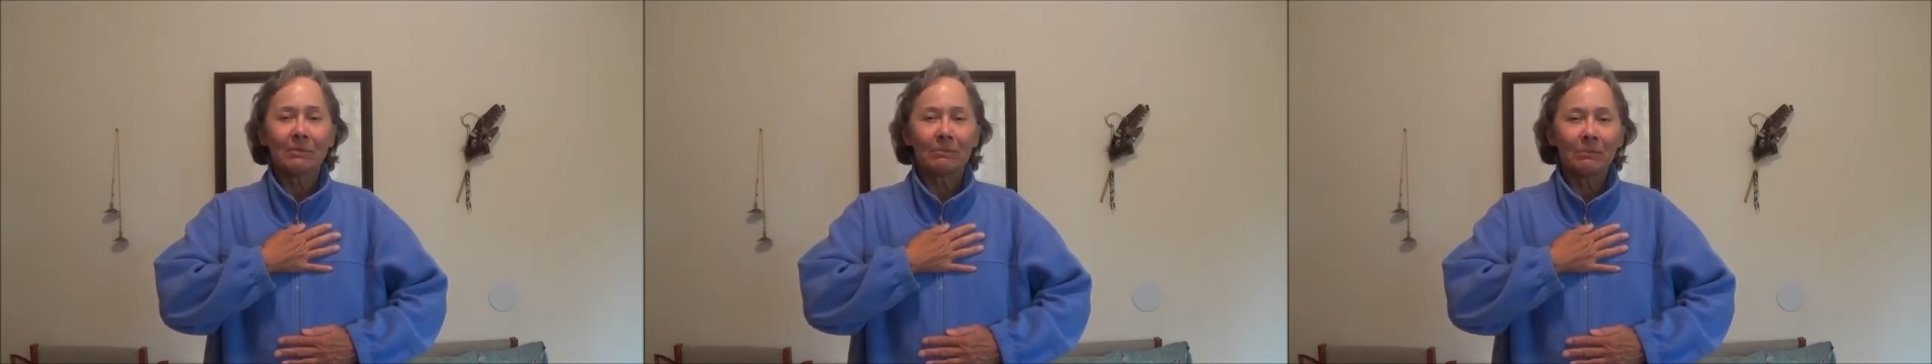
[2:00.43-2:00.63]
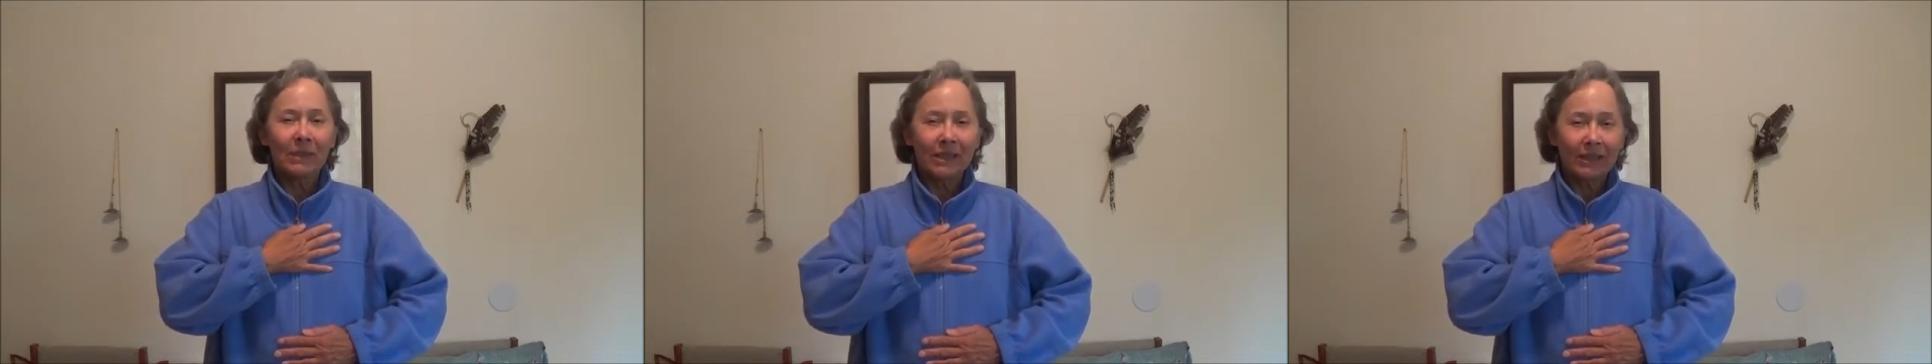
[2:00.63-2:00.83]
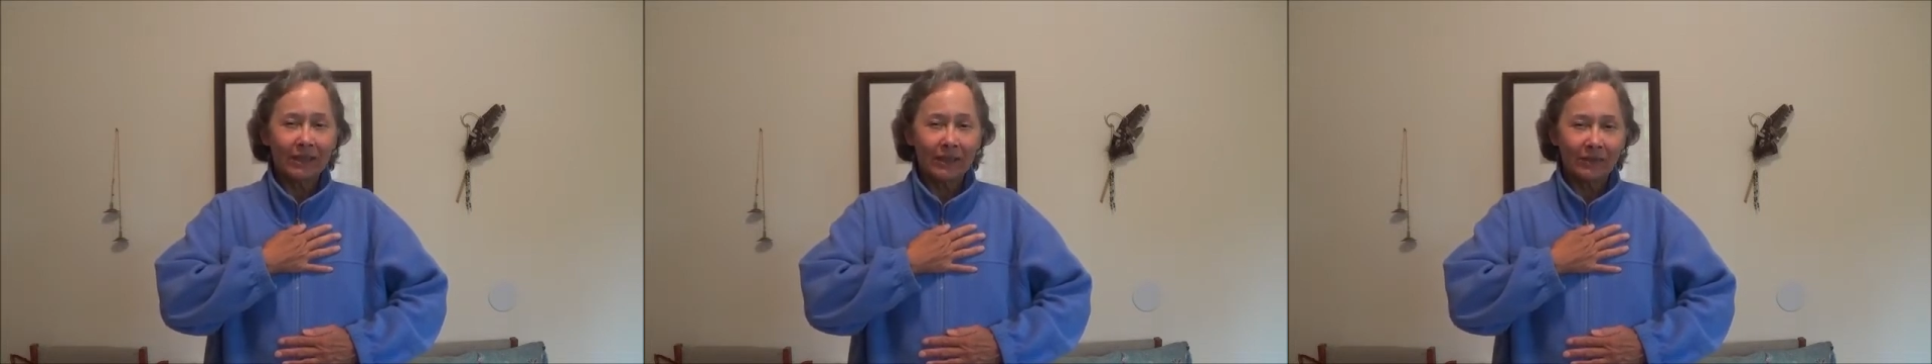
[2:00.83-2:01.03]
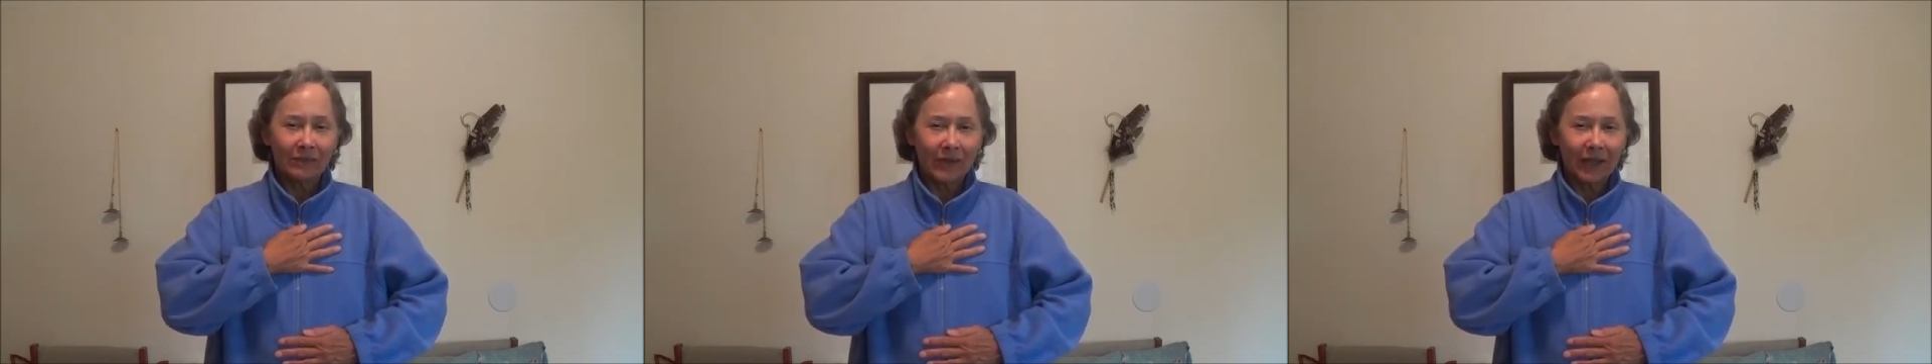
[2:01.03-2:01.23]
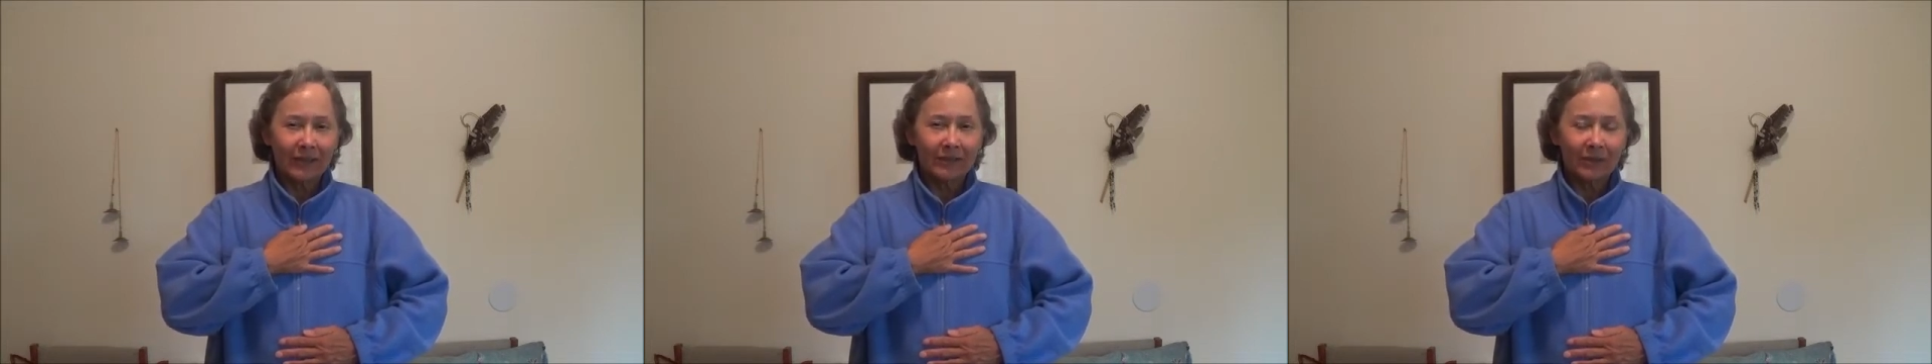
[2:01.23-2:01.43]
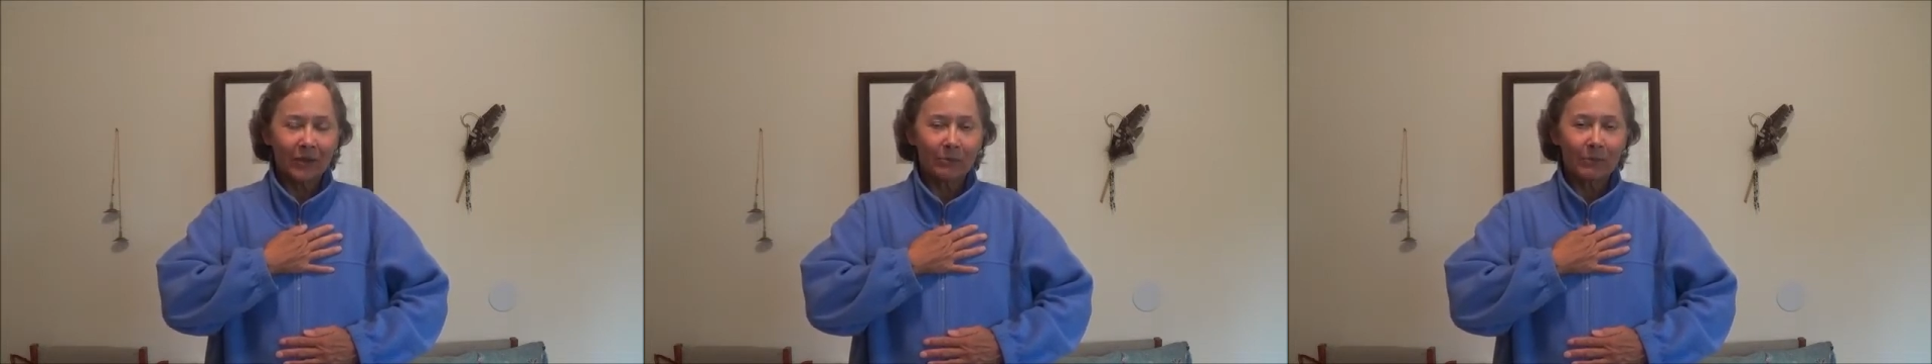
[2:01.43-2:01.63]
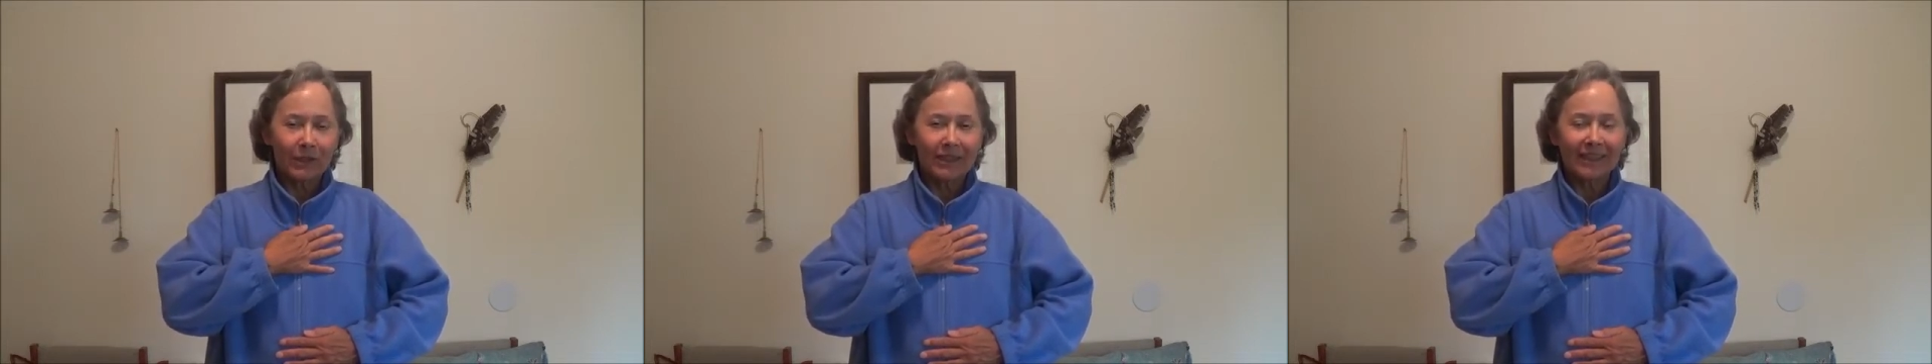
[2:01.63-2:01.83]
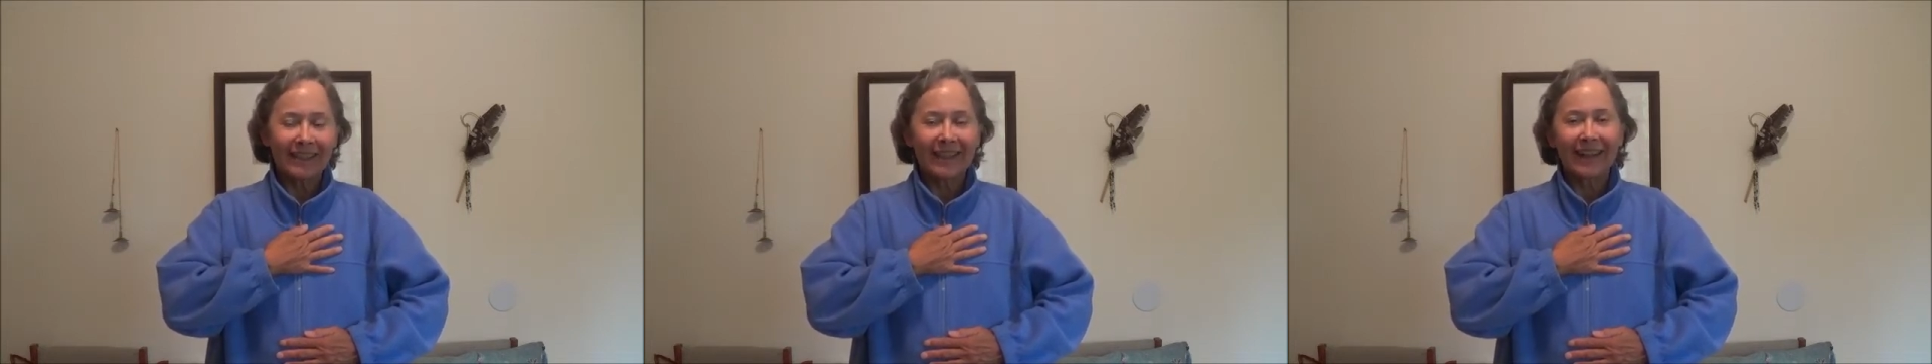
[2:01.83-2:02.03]
immediate effect on me
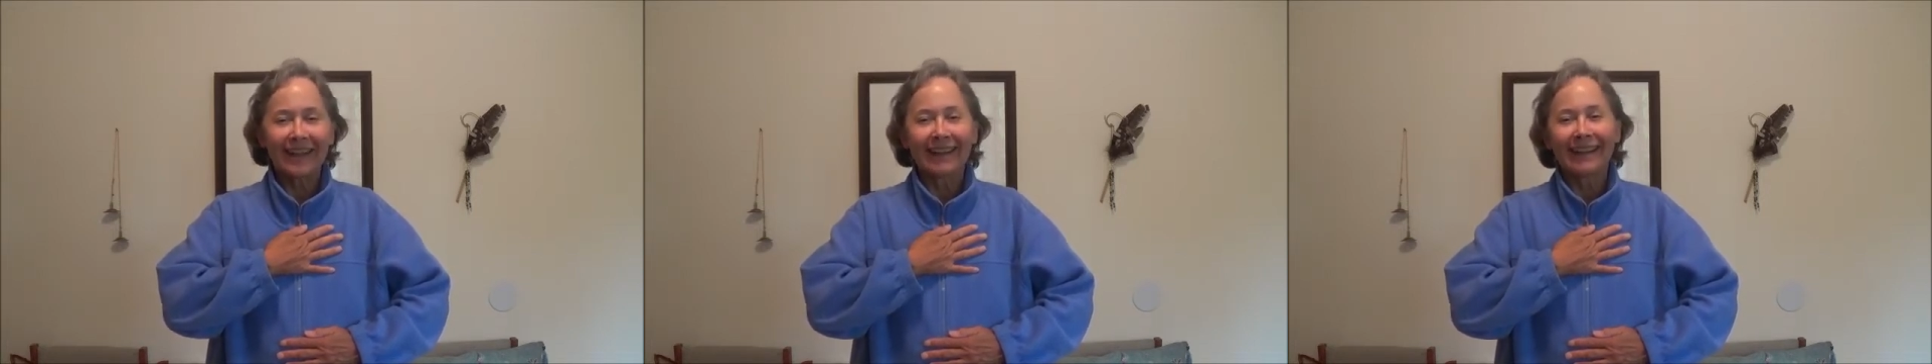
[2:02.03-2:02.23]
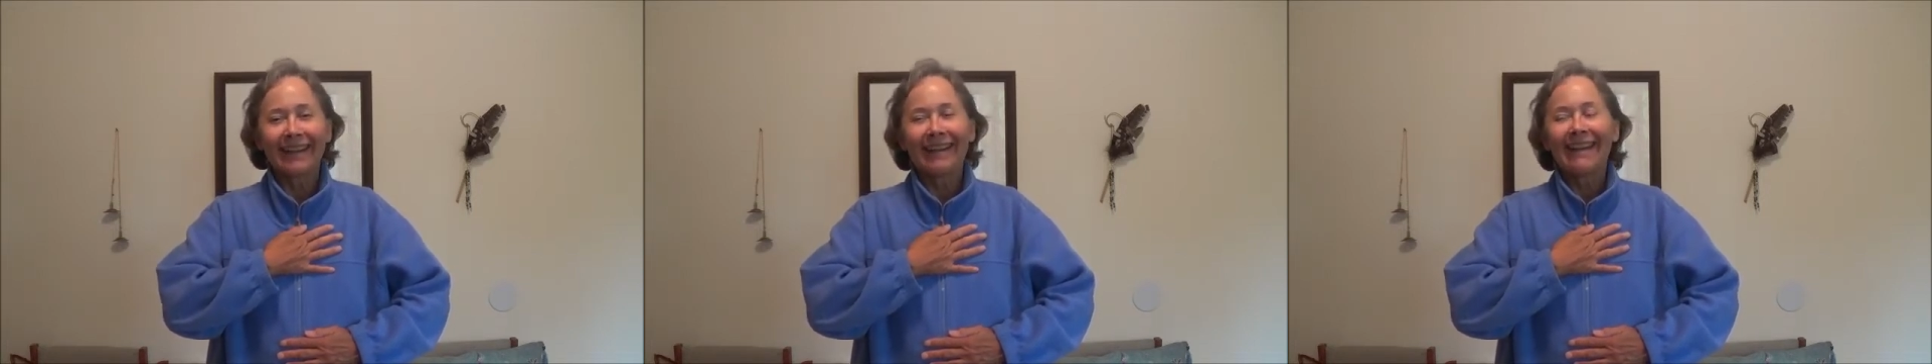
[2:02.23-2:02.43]
today.